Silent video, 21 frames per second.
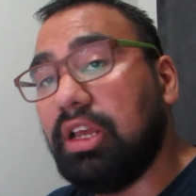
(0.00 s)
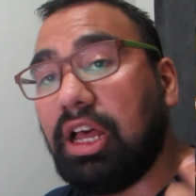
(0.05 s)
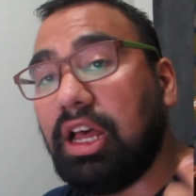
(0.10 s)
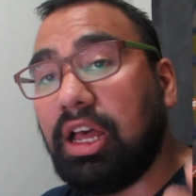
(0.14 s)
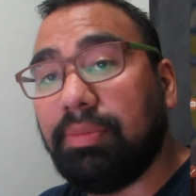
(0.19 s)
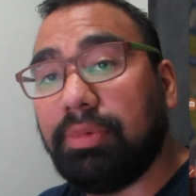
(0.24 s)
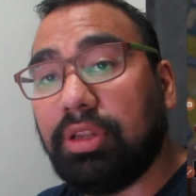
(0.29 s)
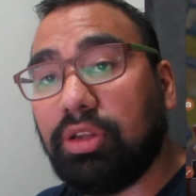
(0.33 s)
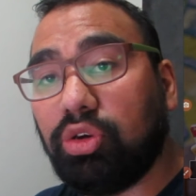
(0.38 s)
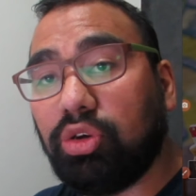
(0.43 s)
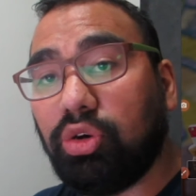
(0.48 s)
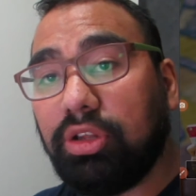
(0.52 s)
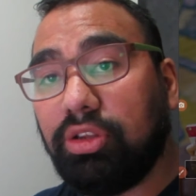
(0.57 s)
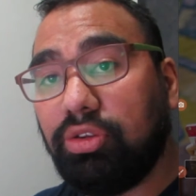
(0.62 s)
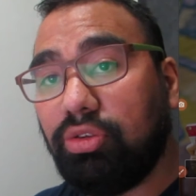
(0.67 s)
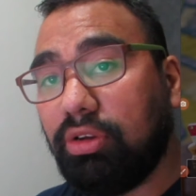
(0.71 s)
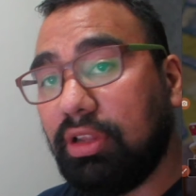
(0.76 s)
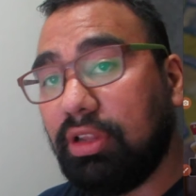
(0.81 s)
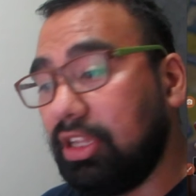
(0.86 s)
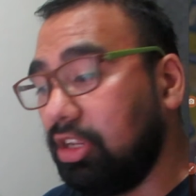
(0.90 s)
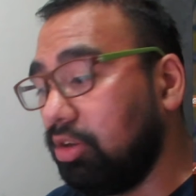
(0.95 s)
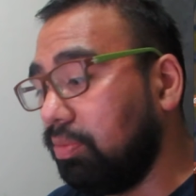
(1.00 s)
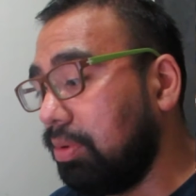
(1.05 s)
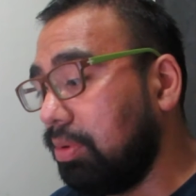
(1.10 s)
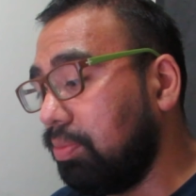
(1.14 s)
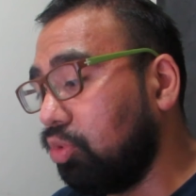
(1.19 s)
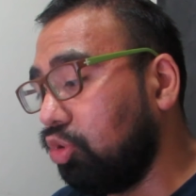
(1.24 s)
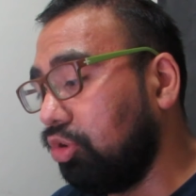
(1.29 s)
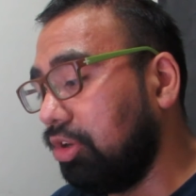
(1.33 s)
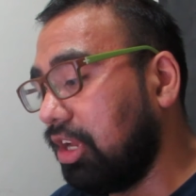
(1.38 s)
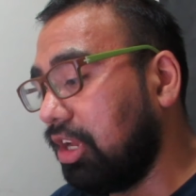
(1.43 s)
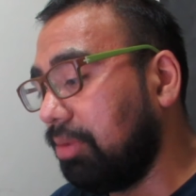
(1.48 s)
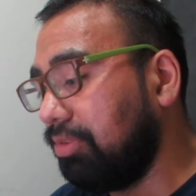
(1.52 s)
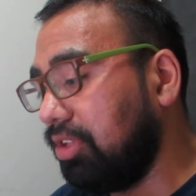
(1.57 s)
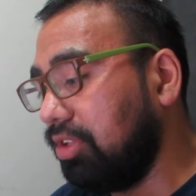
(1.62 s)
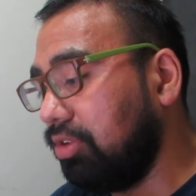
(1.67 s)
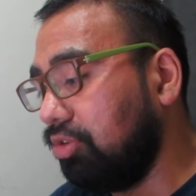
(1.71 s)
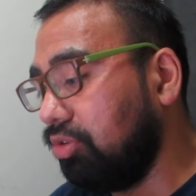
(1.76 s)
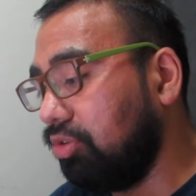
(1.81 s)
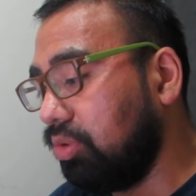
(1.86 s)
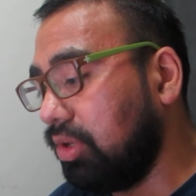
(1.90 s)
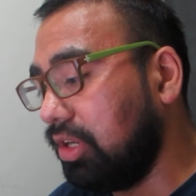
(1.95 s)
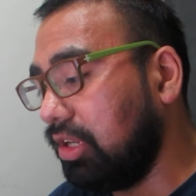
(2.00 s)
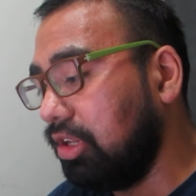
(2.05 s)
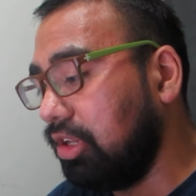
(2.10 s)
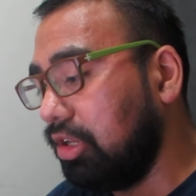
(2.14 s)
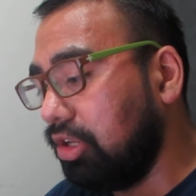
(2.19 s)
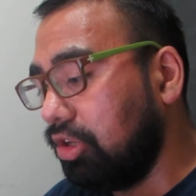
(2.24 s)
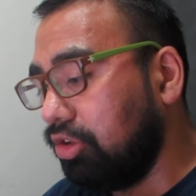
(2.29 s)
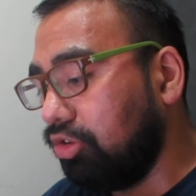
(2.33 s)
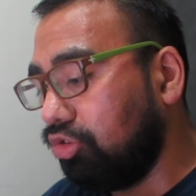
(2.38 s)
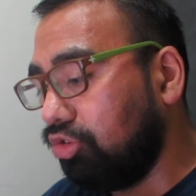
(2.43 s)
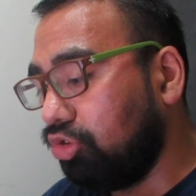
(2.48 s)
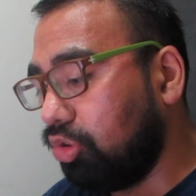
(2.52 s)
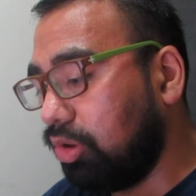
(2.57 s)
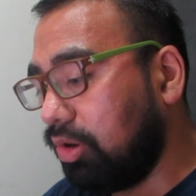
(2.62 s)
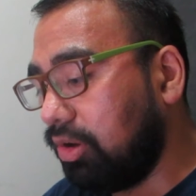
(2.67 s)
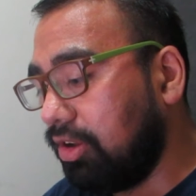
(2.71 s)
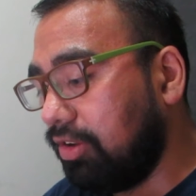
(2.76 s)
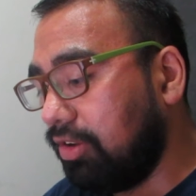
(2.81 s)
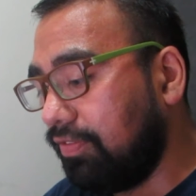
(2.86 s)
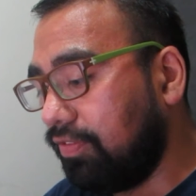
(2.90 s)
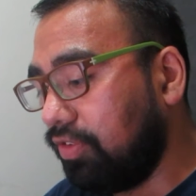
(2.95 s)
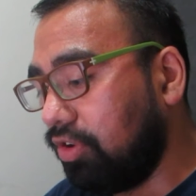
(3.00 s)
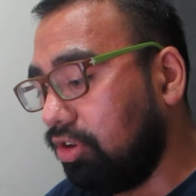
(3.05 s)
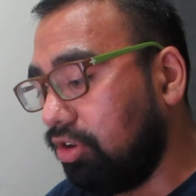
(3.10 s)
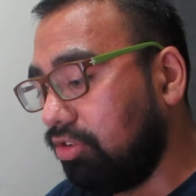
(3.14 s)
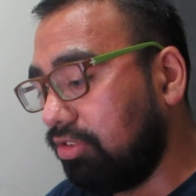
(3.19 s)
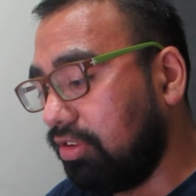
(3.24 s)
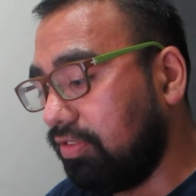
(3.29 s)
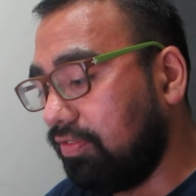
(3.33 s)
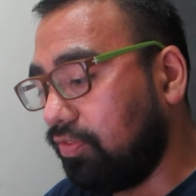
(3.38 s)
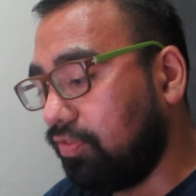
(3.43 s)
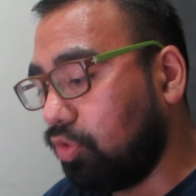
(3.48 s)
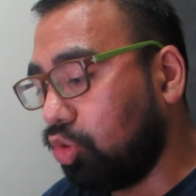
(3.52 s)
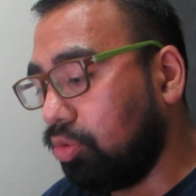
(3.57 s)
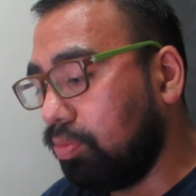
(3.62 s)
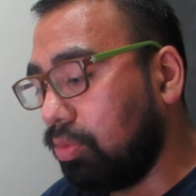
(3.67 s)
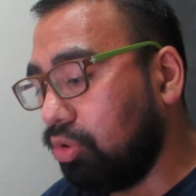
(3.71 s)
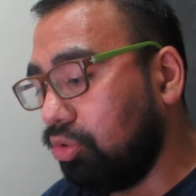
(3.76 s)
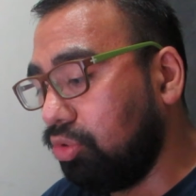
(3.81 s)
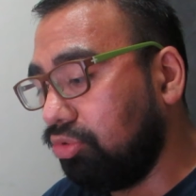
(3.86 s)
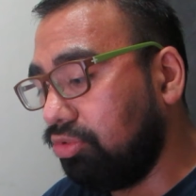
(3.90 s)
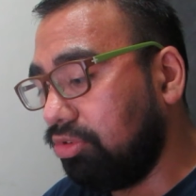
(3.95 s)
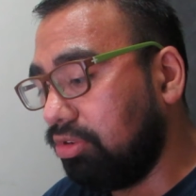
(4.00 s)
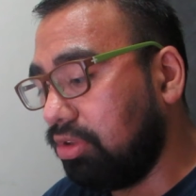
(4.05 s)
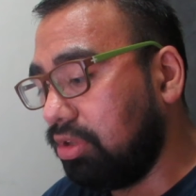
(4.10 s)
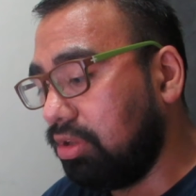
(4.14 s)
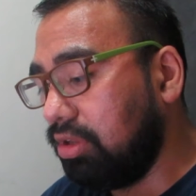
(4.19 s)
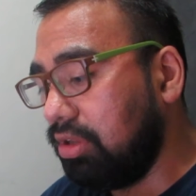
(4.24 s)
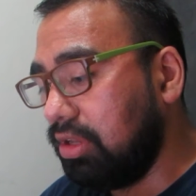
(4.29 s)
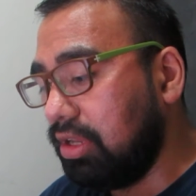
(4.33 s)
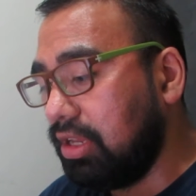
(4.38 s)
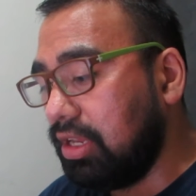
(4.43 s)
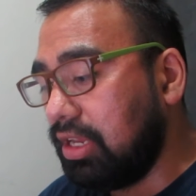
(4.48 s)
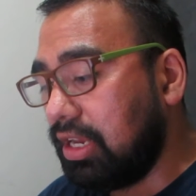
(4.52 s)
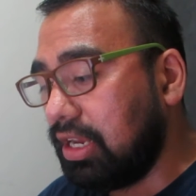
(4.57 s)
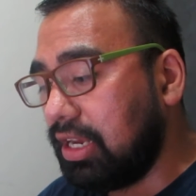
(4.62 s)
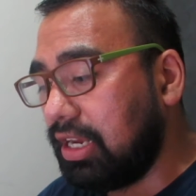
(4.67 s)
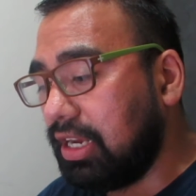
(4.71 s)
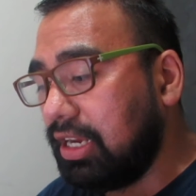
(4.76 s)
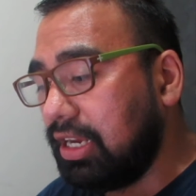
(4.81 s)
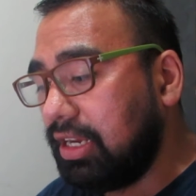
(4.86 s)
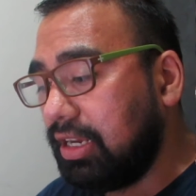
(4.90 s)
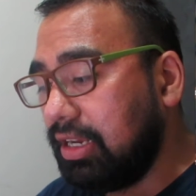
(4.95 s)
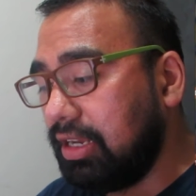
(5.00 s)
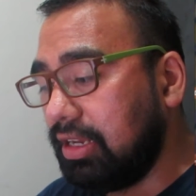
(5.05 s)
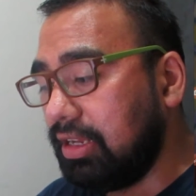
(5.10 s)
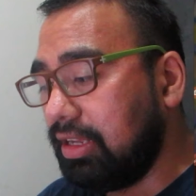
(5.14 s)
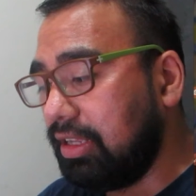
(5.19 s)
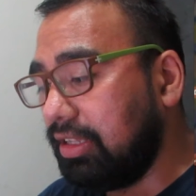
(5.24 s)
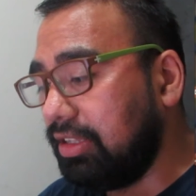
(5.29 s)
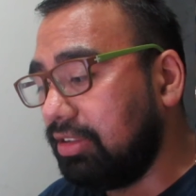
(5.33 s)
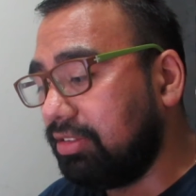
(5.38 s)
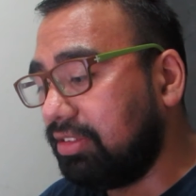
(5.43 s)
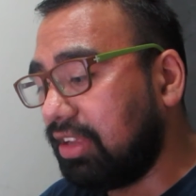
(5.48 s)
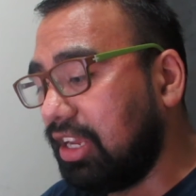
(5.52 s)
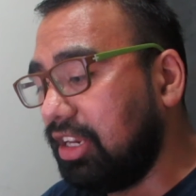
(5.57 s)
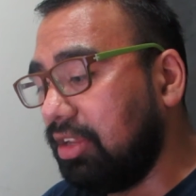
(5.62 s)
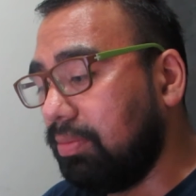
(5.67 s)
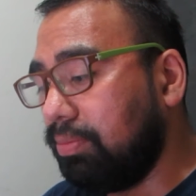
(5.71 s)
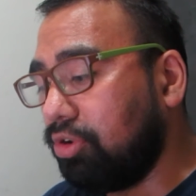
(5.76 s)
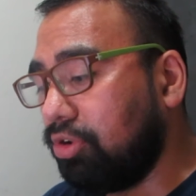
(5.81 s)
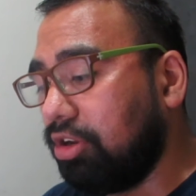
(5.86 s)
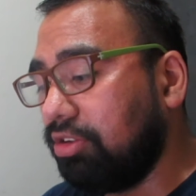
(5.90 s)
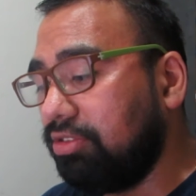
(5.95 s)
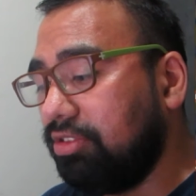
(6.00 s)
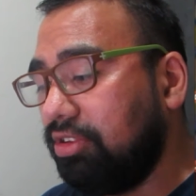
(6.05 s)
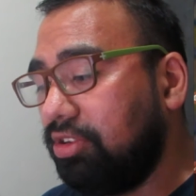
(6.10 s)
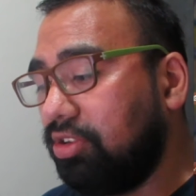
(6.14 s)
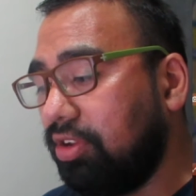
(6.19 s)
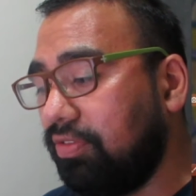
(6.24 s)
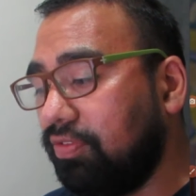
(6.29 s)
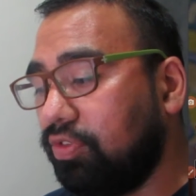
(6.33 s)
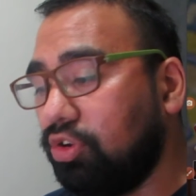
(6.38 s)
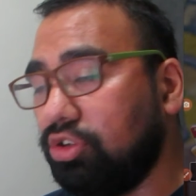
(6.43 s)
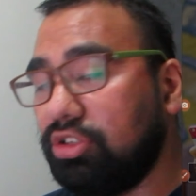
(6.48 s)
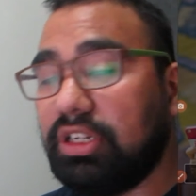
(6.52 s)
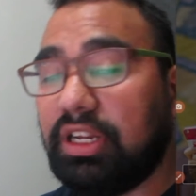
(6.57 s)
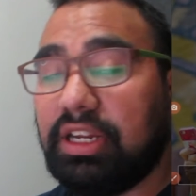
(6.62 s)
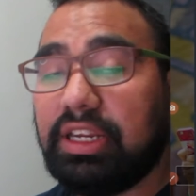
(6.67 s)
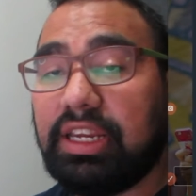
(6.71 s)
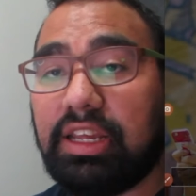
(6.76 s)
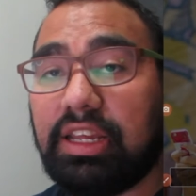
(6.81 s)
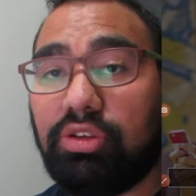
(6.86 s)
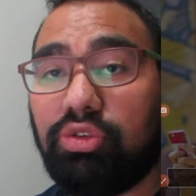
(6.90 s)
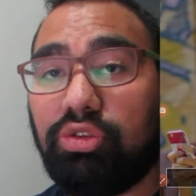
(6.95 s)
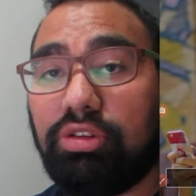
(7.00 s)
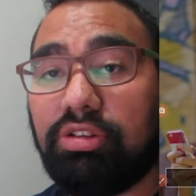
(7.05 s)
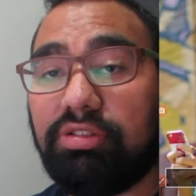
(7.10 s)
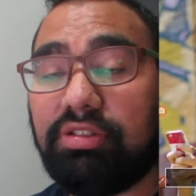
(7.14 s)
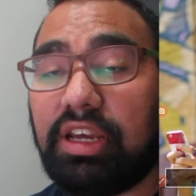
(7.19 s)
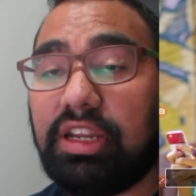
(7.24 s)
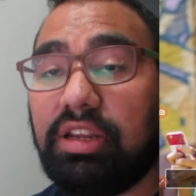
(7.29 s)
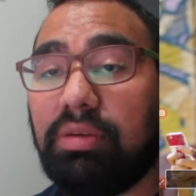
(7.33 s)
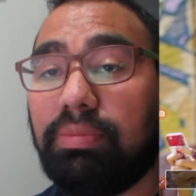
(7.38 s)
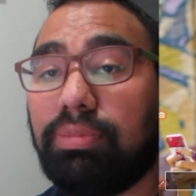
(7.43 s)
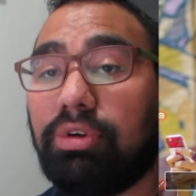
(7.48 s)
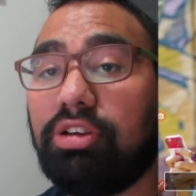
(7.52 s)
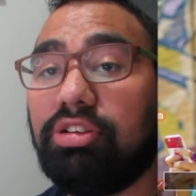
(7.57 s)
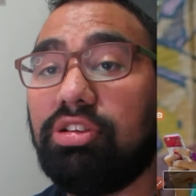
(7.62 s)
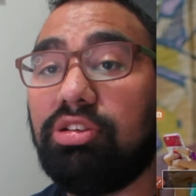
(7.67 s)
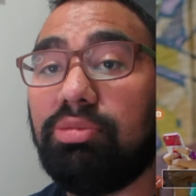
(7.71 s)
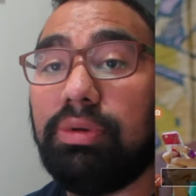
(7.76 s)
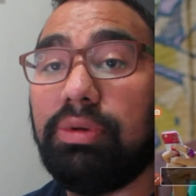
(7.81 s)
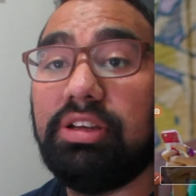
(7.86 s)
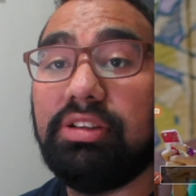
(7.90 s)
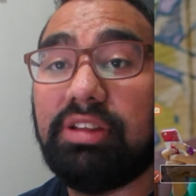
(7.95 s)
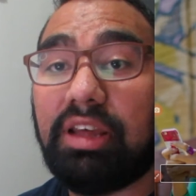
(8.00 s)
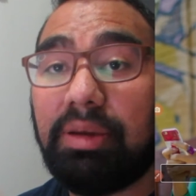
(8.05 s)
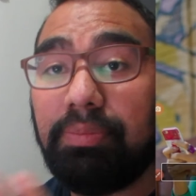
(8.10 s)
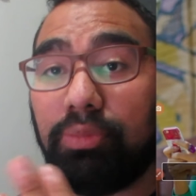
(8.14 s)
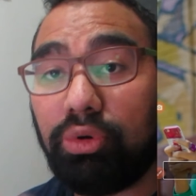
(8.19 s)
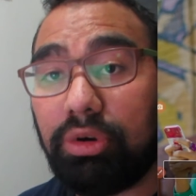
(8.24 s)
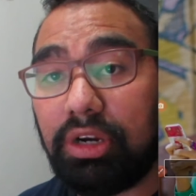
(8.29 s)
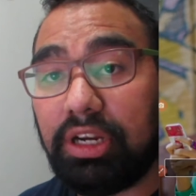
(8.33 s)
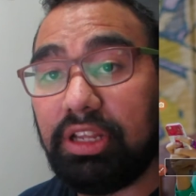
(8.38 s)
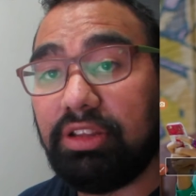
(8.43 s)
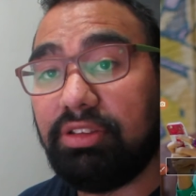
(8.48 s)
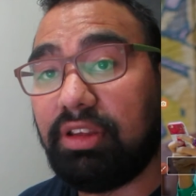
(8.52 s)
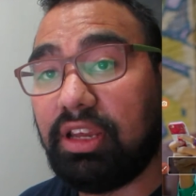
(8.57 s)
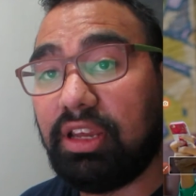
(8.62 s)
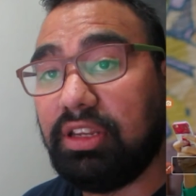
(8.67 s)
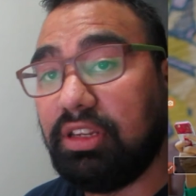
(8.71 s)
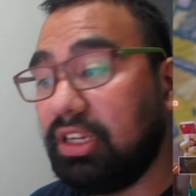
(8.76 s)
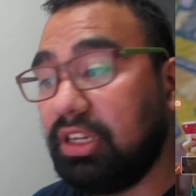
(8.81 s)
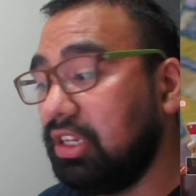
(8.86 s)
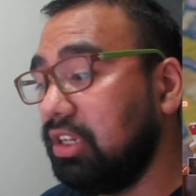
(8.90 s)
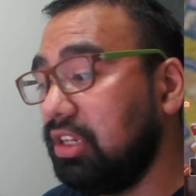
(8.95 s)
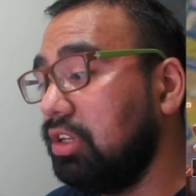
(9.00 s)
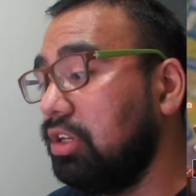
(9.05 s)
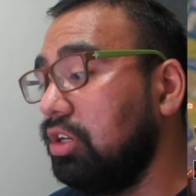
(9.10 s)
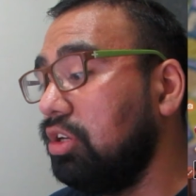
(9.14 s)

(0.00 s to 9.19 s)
I'm going to go into a little bit more depth into it. So first and foremost, the sign-in process. Unfortunately, I can't do the sign-in process because I'm already signed in.